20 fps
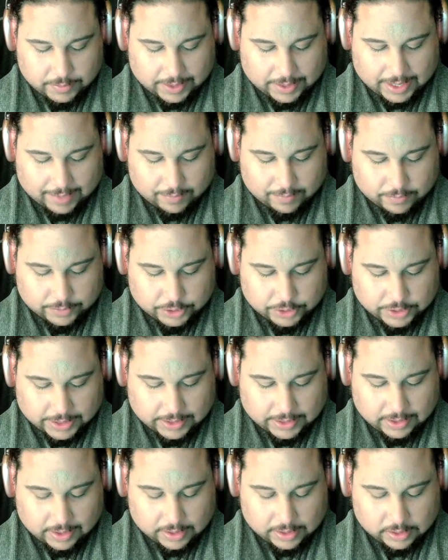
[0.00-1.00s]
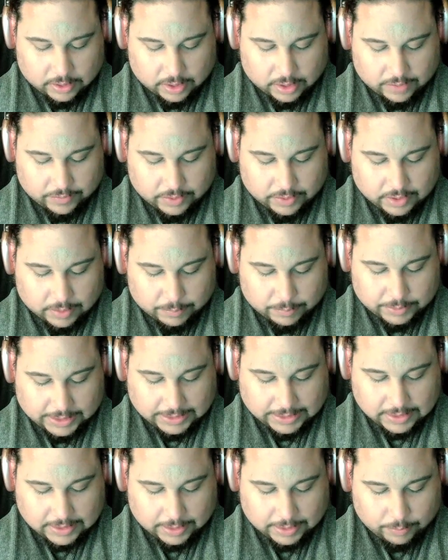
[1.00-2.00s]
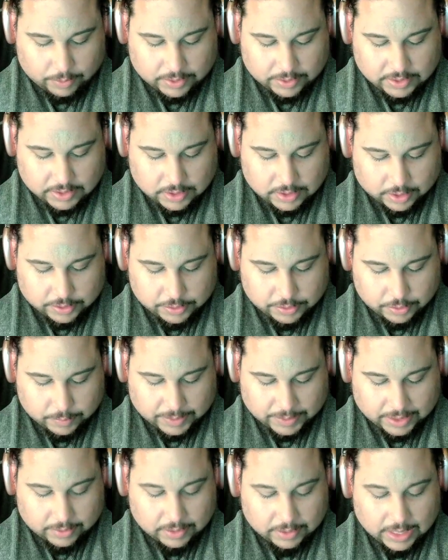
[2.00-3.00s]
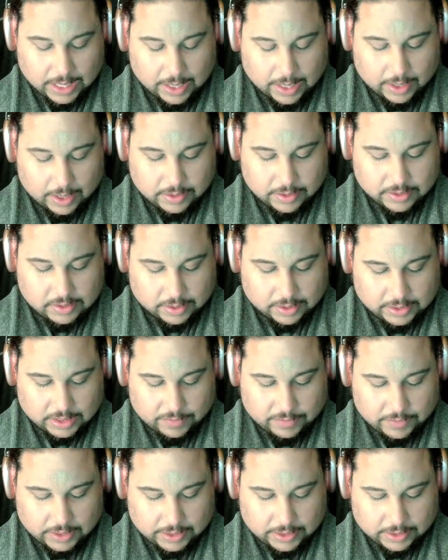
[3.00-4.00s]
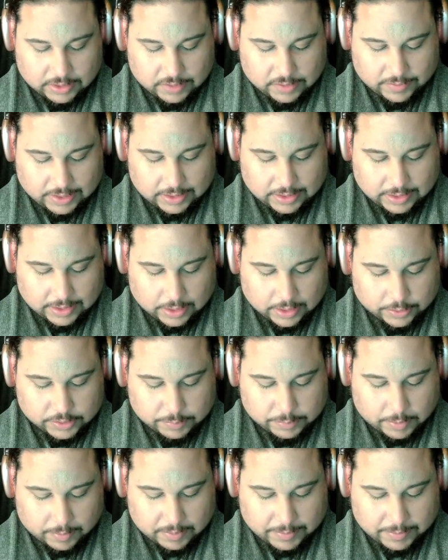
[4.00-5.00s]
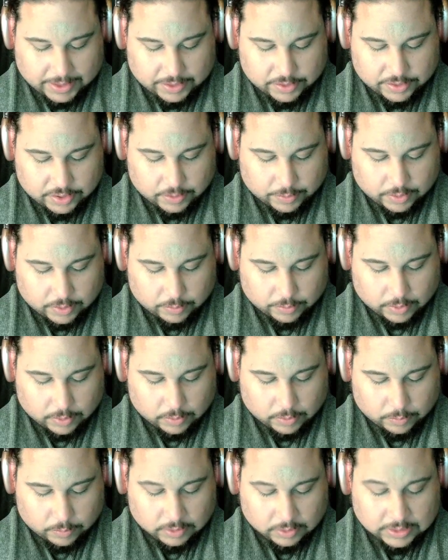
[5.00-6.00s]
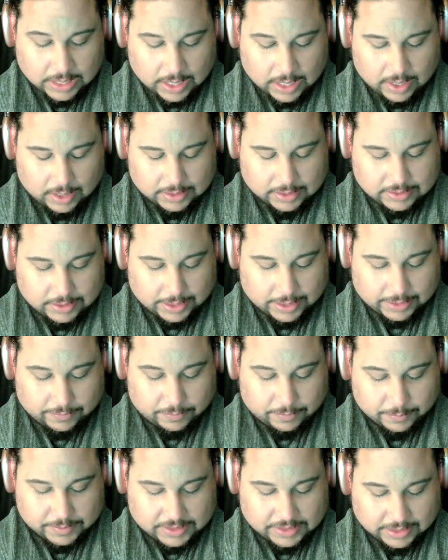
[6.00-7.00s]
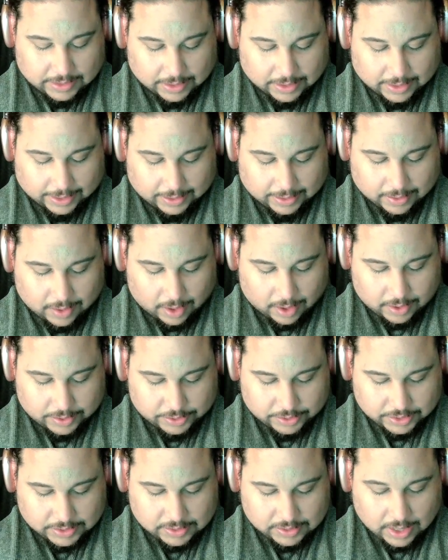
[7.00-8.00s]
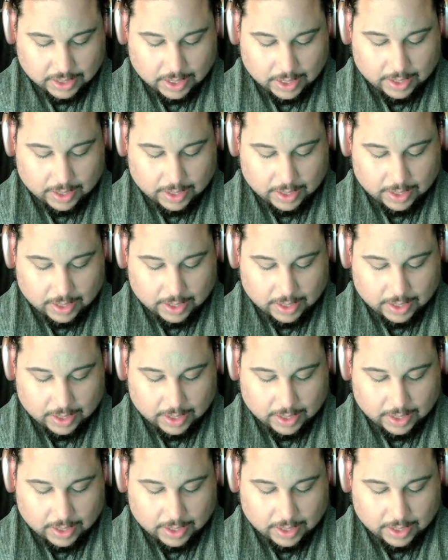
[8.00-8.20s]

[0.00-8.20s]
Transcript: you I have a vagina and a lot of the complaints I want to talk to you about. There's not even a hint of anything else Barbie might do in the real world aside from seeing a gynecologist.